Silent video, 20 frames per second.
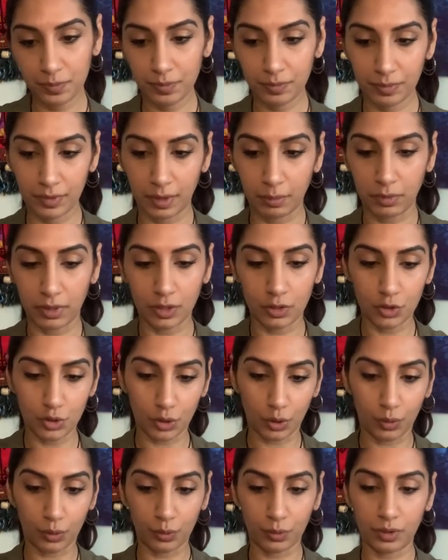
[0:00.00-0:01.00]
Let
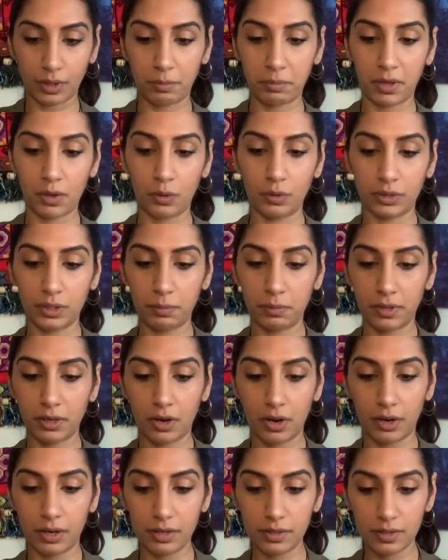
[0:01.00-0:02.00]
me hold up the
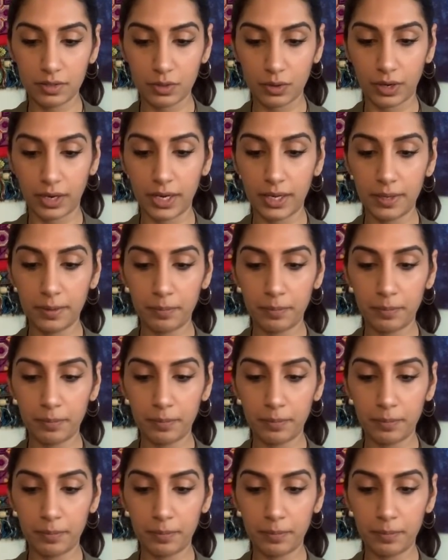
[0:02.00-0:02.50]
card, sorry.